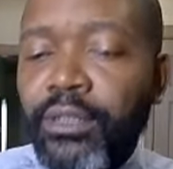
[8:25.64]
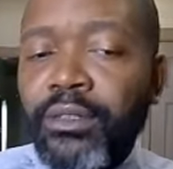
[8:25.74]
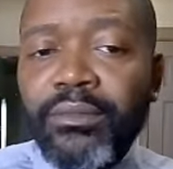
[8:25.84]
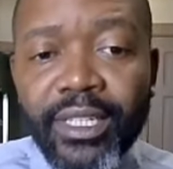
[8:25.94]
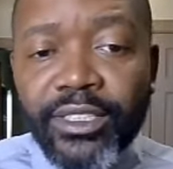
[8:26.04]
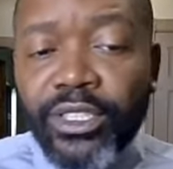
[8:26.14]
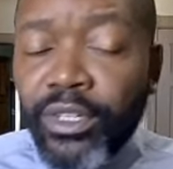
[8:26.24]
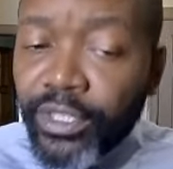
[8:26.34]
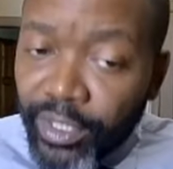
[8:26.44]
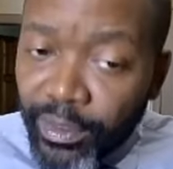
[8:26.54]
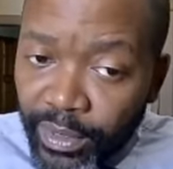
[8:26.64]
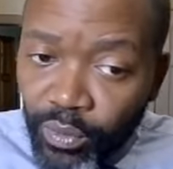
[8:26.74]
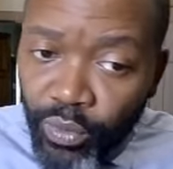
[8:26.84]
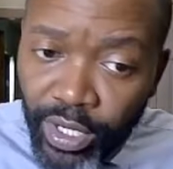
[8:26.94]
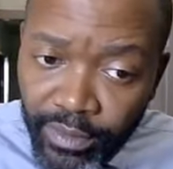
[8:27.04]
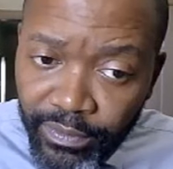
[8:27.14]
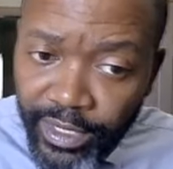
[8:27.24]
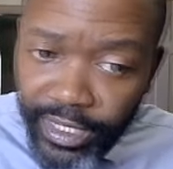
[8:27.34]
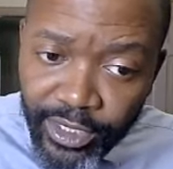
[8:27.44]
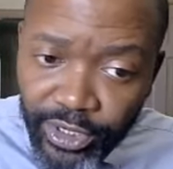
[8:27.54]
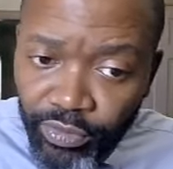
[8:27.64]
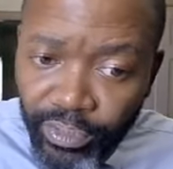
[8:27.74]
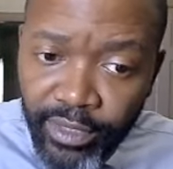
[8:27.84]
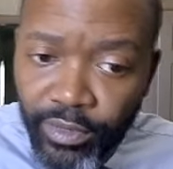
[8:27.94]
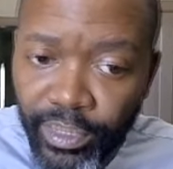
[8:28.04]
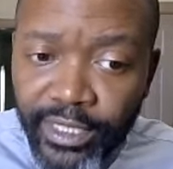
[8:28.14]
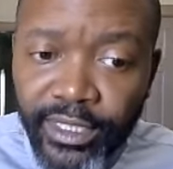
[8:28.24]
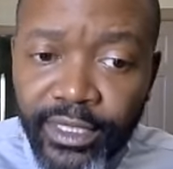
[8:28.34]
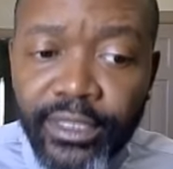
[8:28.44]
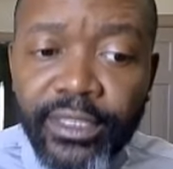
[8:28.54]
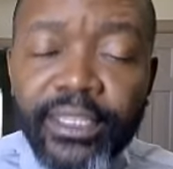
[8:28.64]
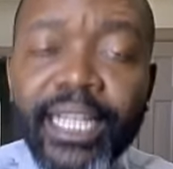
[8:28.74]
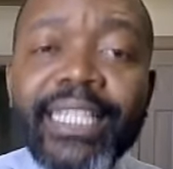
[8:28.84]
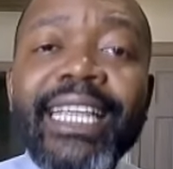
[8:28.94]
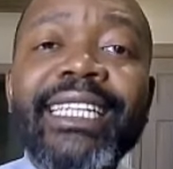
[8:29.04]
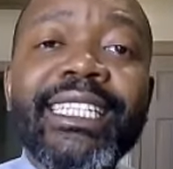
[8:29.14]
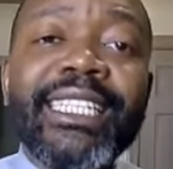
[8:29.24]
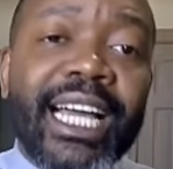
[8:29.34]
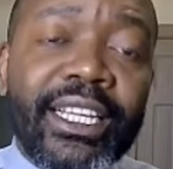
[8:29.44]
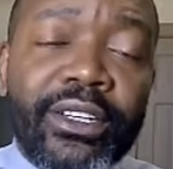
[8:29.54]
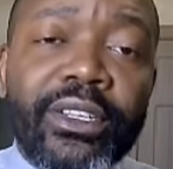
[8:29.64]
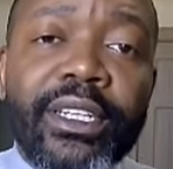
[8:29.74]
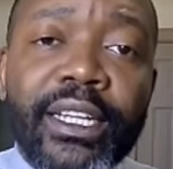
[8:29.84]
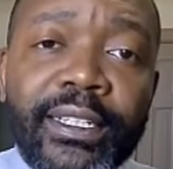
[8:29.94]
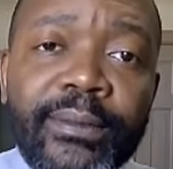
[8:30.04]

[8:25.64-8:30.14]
it's only going to be one of these 3 reasons that they deny your claim.